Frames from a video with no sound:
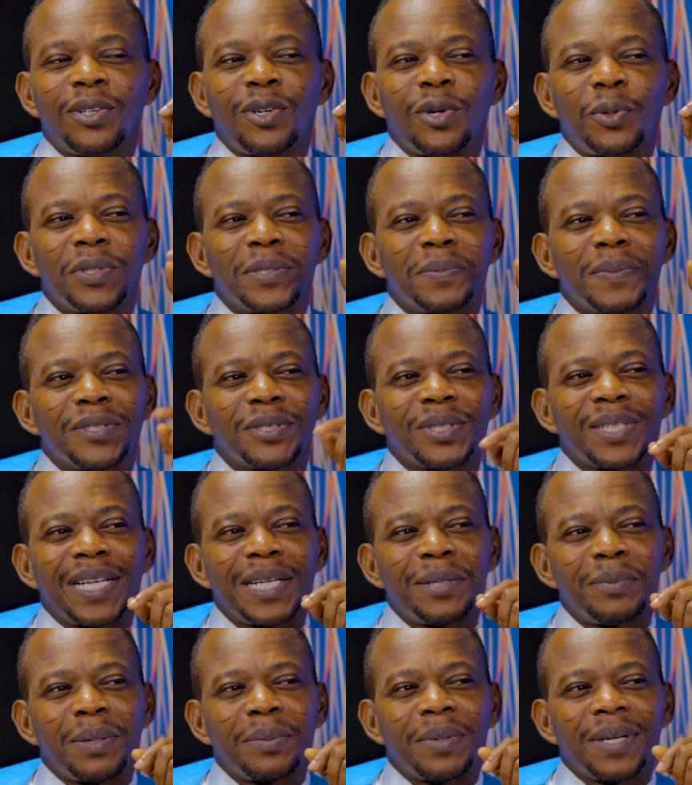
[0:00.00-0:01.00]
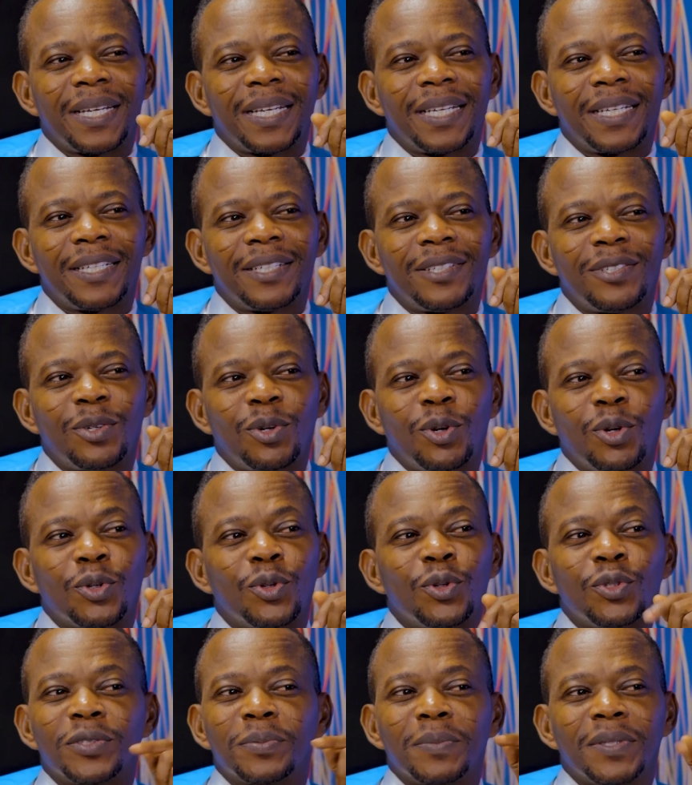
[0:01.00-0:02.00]
Always mention Alibaba. Or
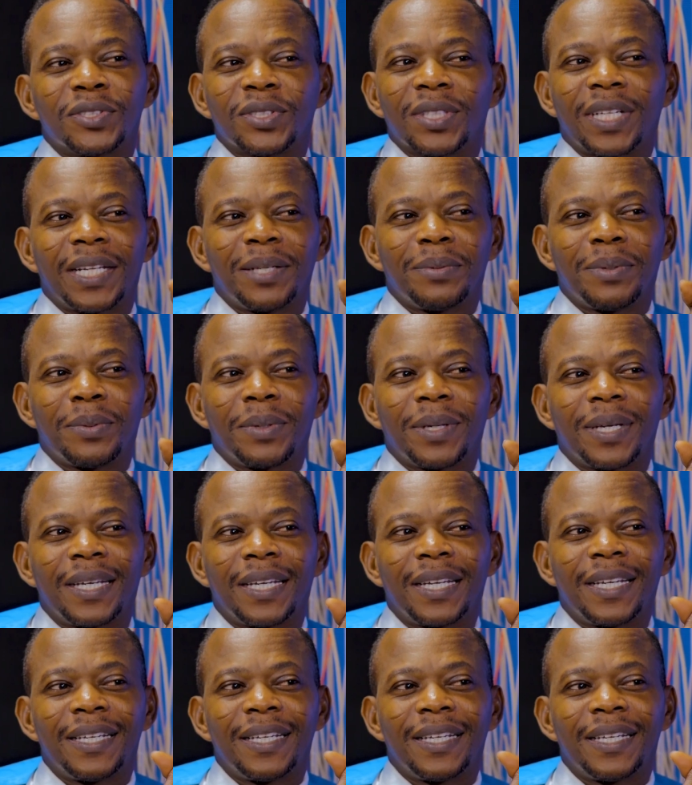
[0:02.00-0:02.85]
don't mention Alibaba.